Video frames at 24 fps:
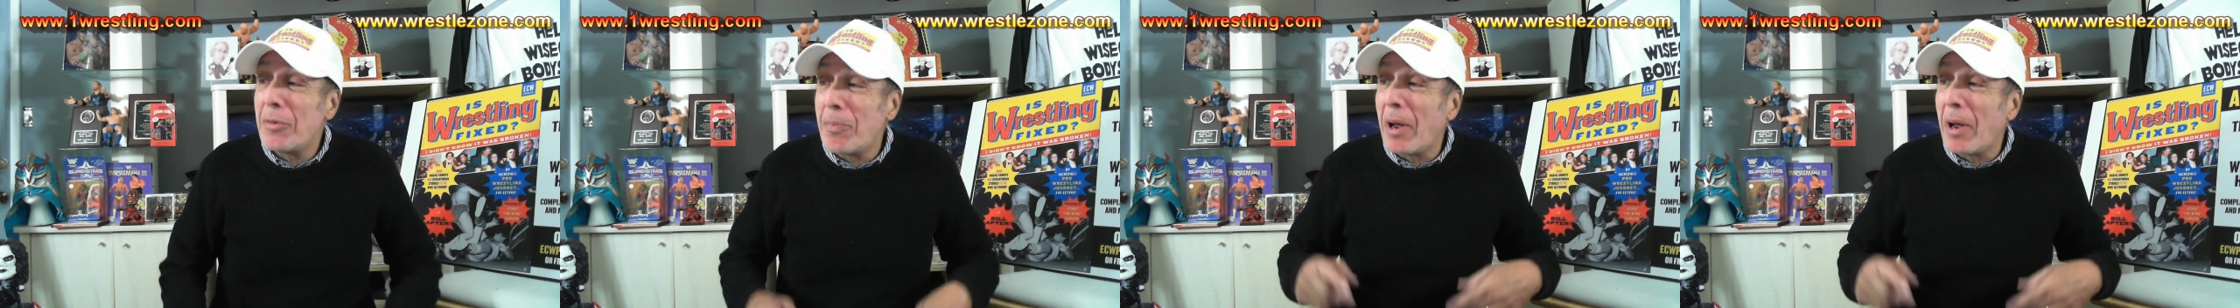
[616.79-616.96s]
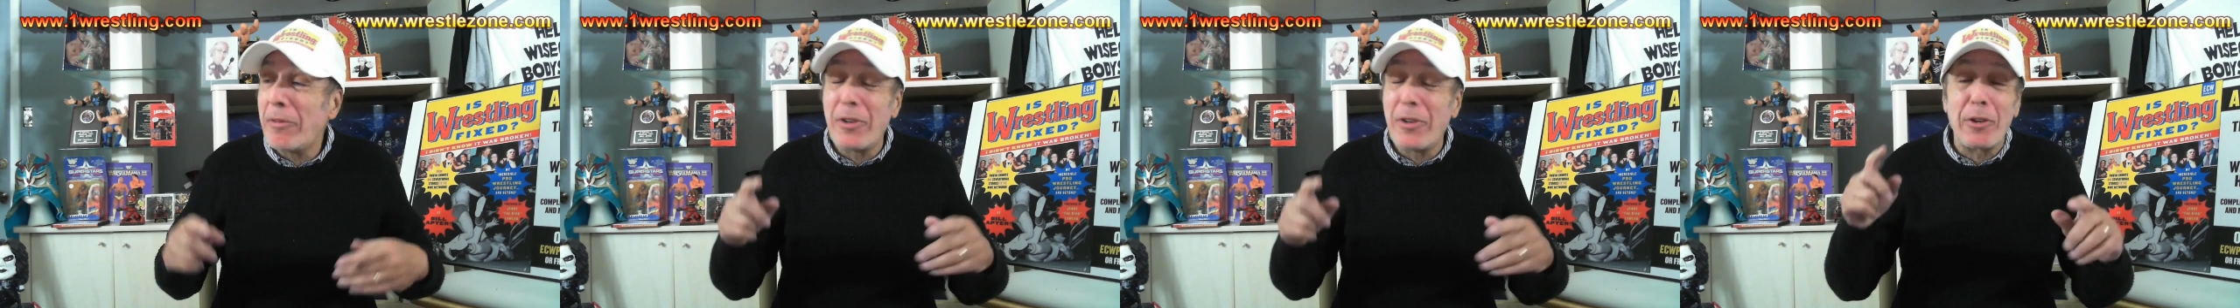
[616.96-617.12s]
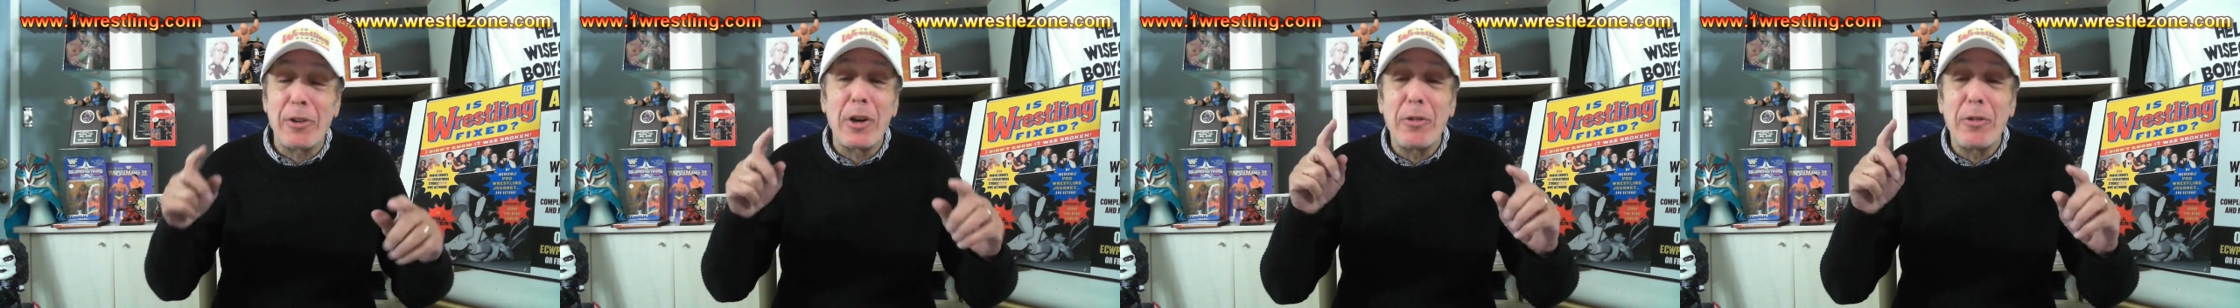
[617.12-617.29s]
my
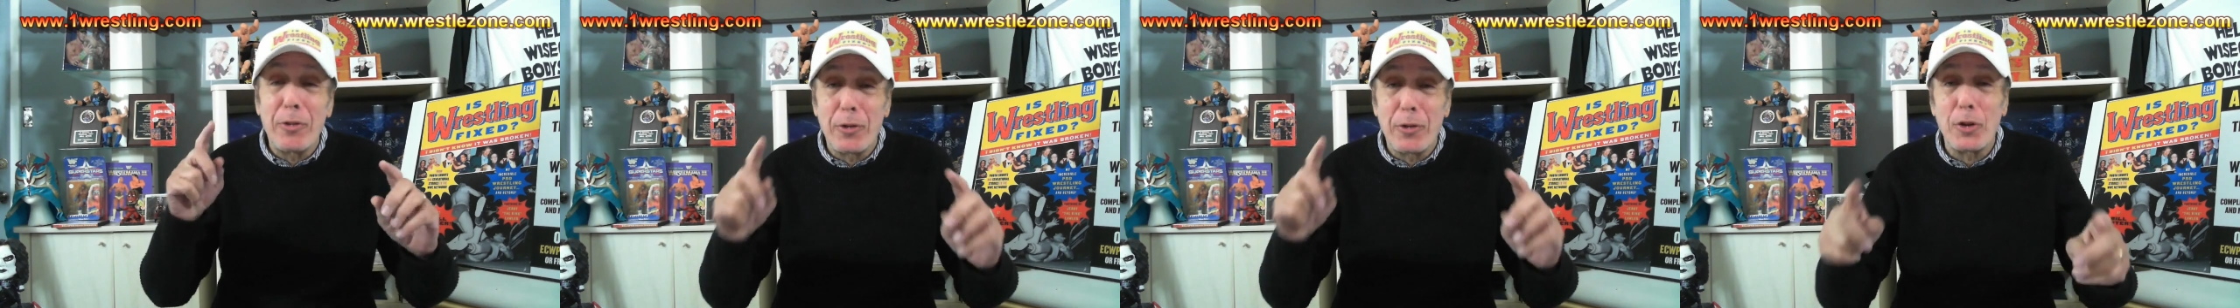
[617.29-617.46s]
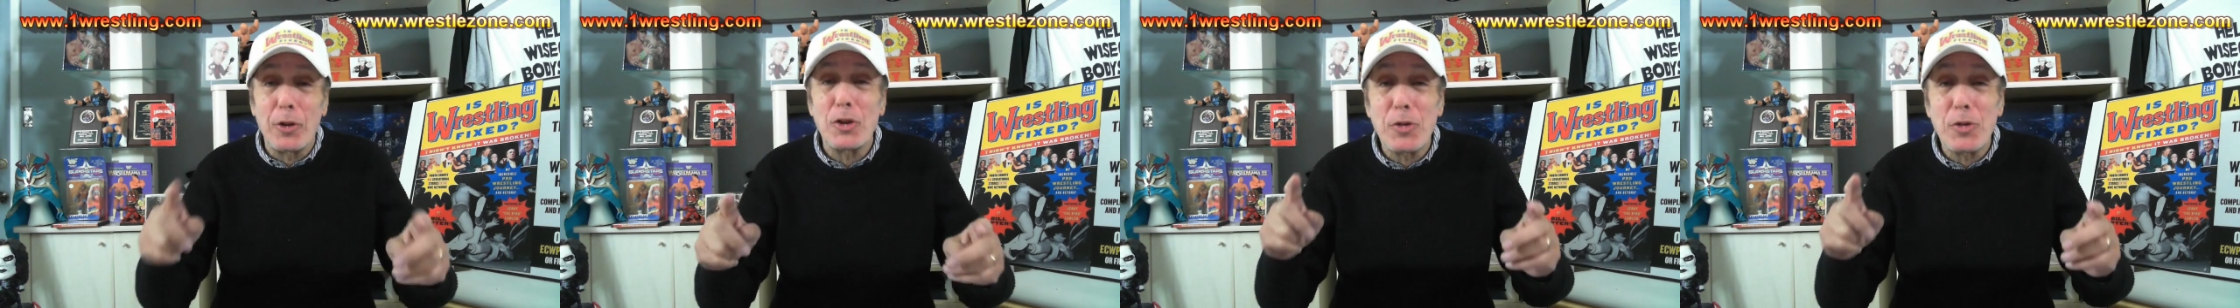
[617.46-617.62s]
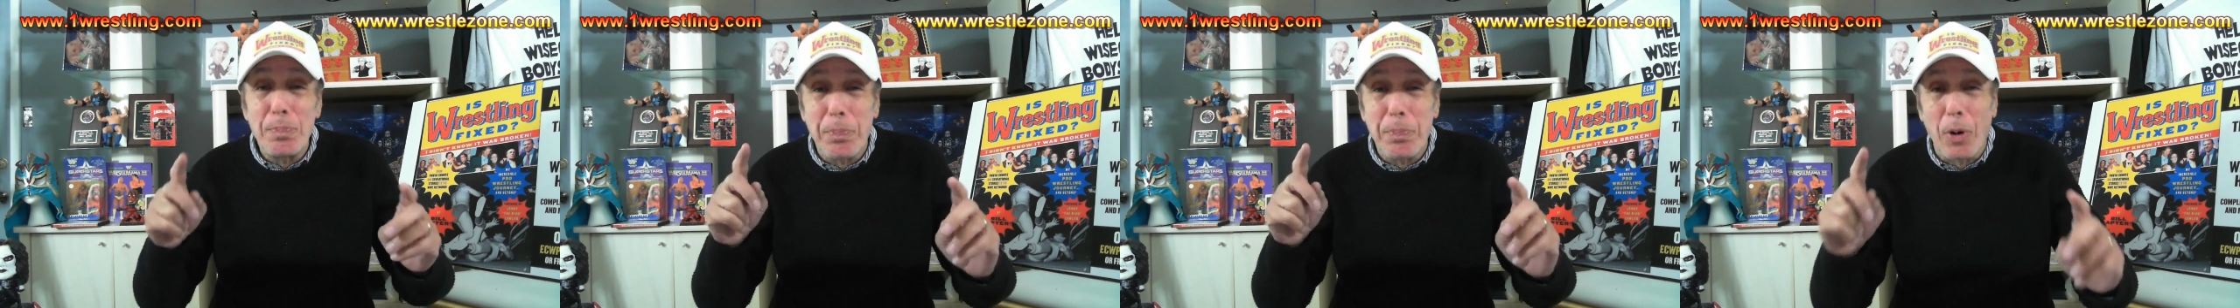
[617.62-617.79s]
very
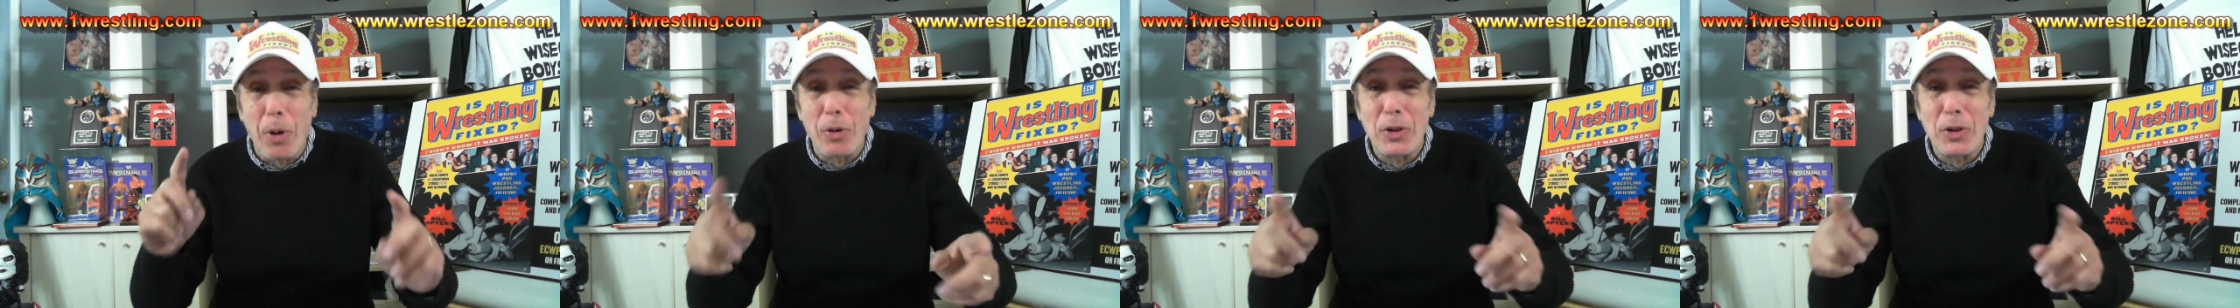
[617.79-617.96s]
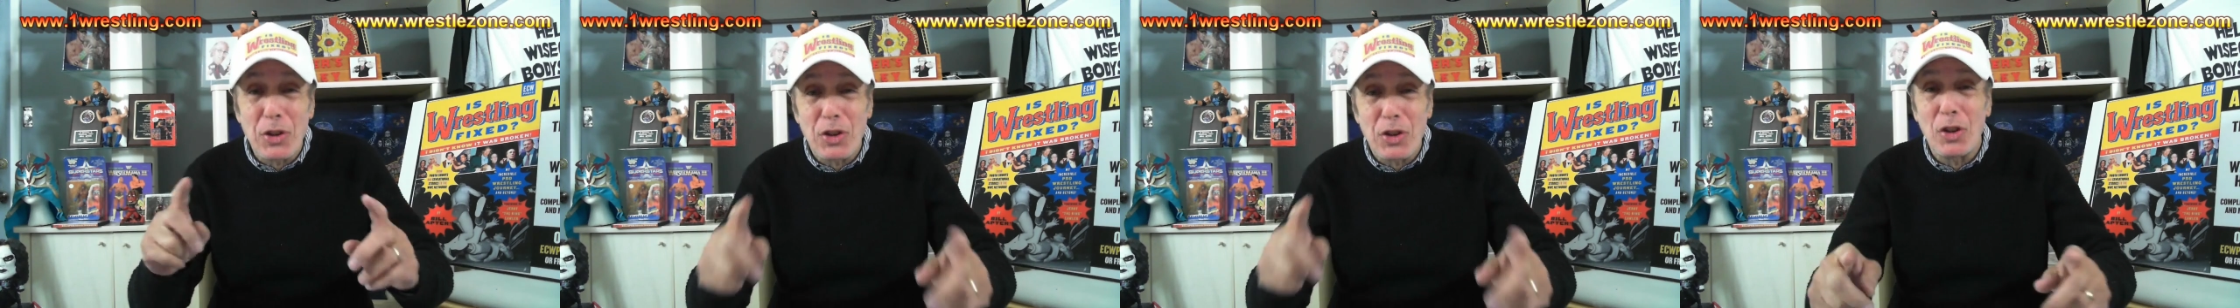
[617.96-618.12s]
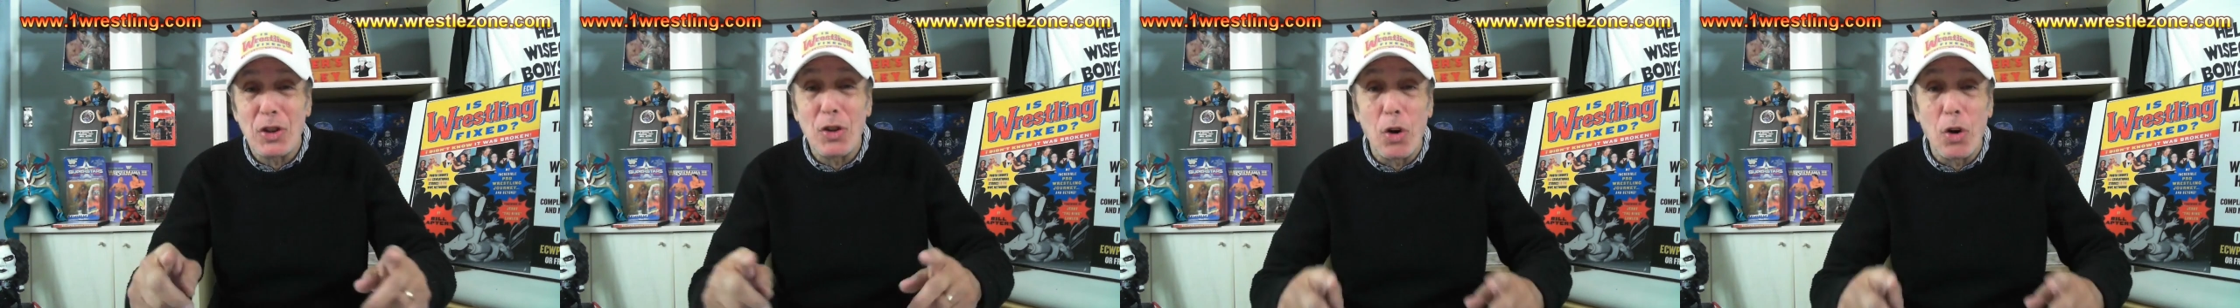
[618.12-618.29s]
first
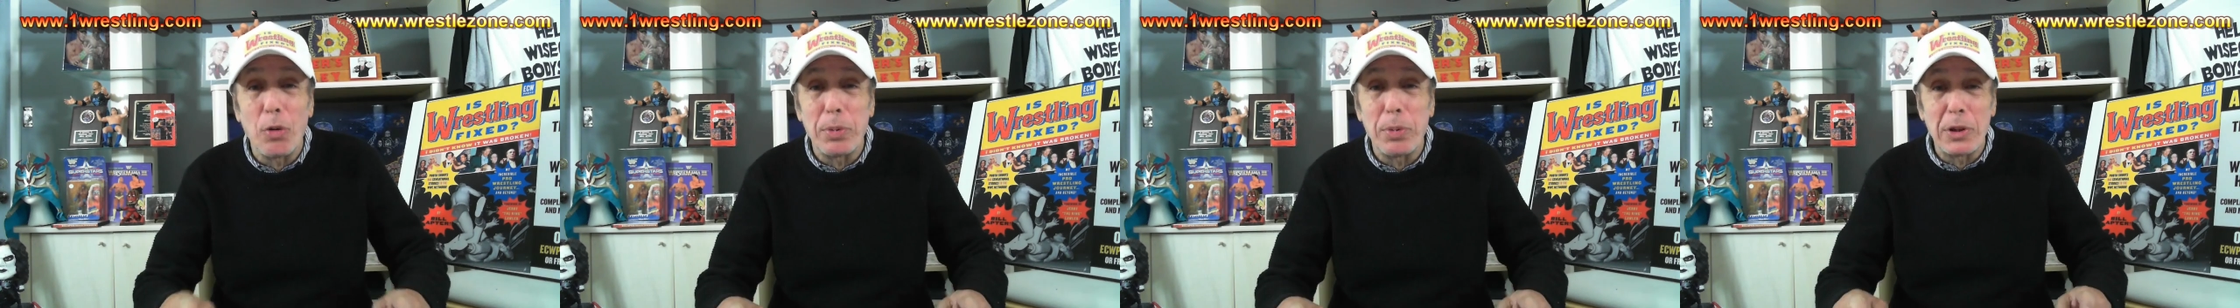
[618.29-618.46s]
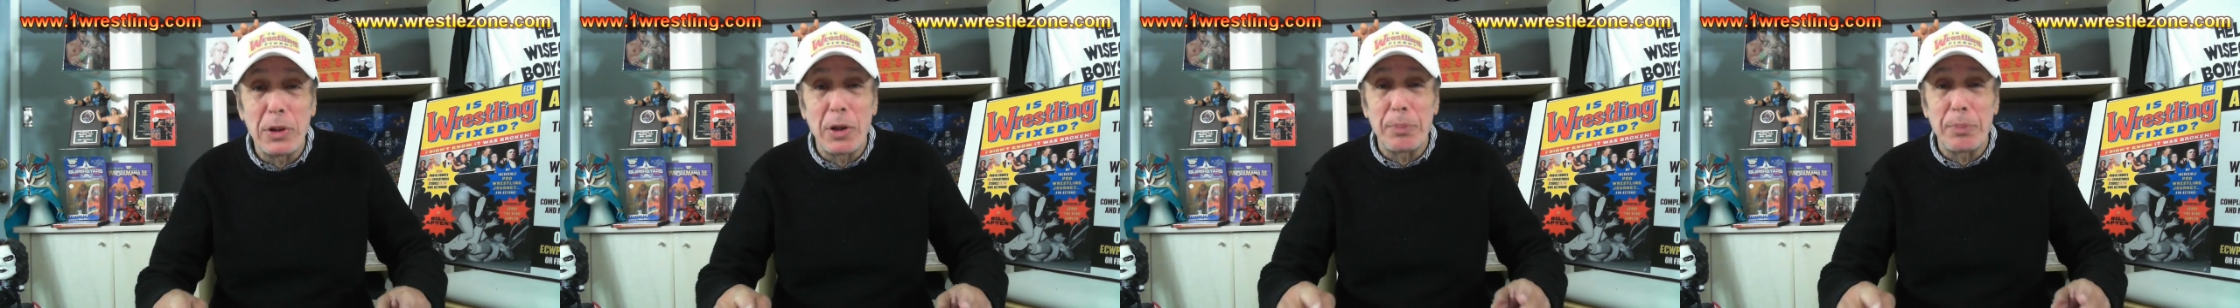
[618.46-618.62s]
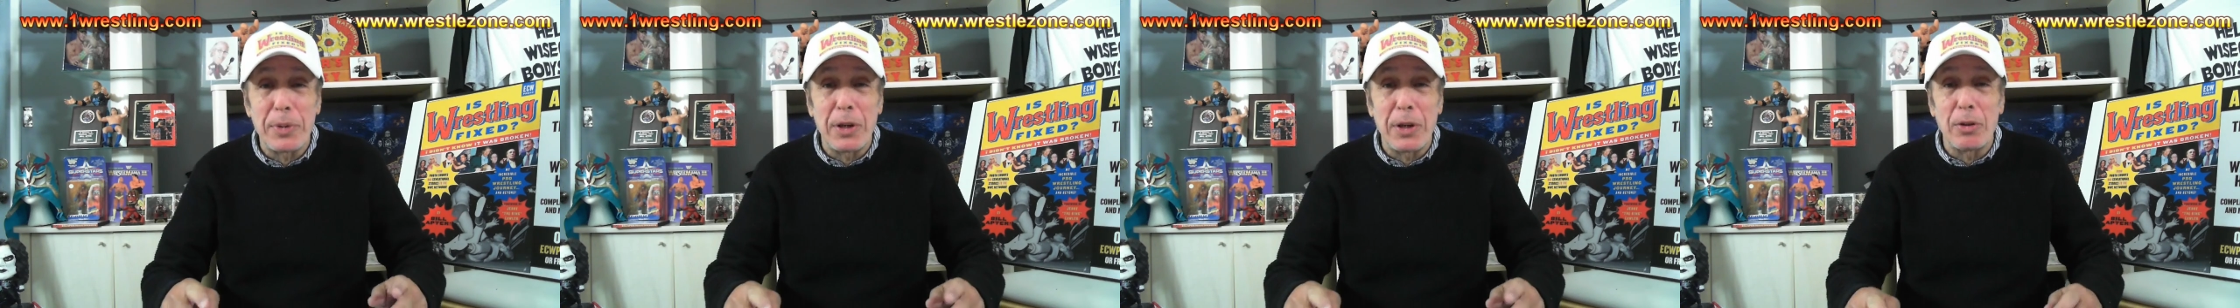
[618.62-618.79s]
Barnes & Noble
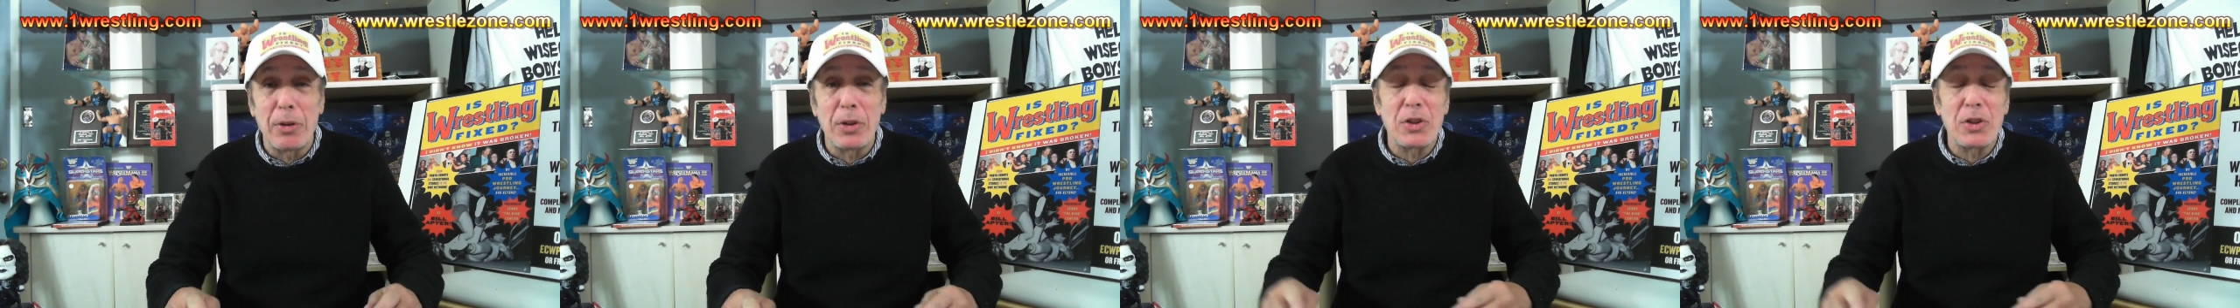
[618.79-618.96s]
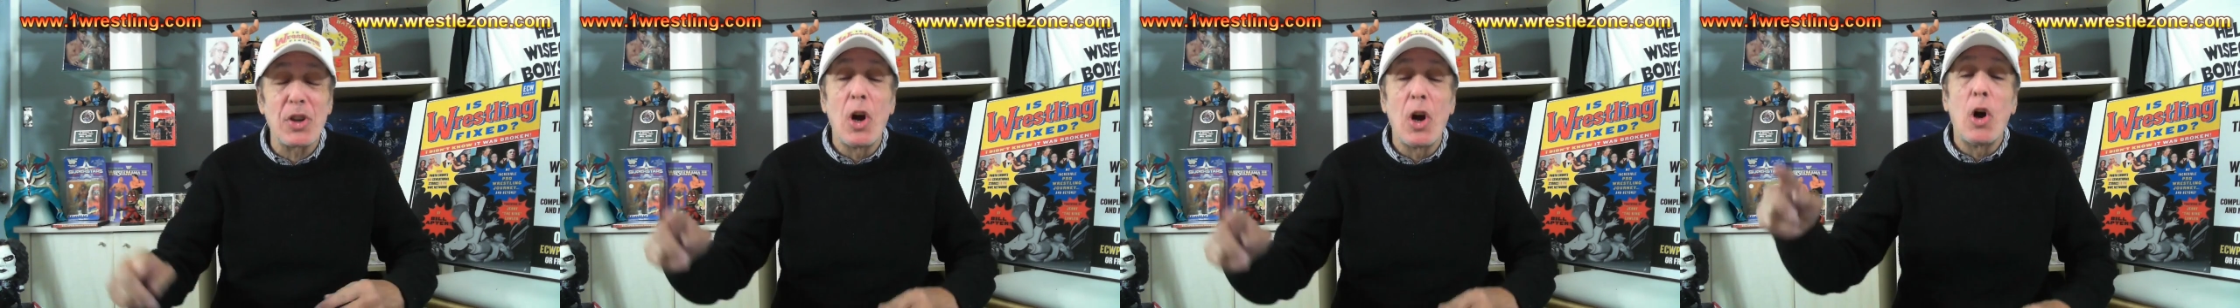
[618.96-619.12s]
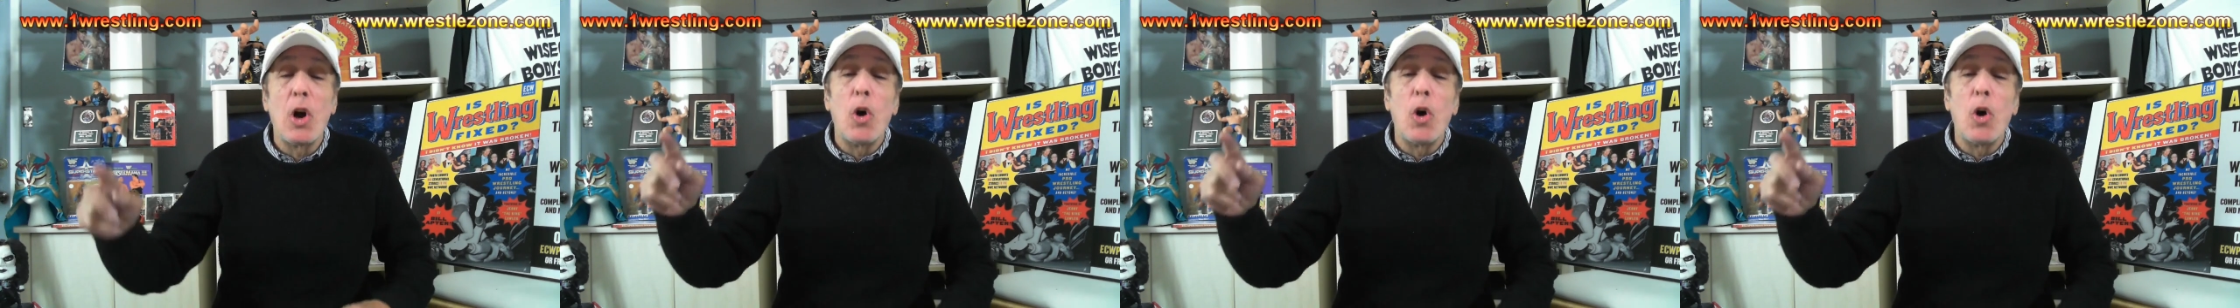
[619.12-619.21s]
appearance,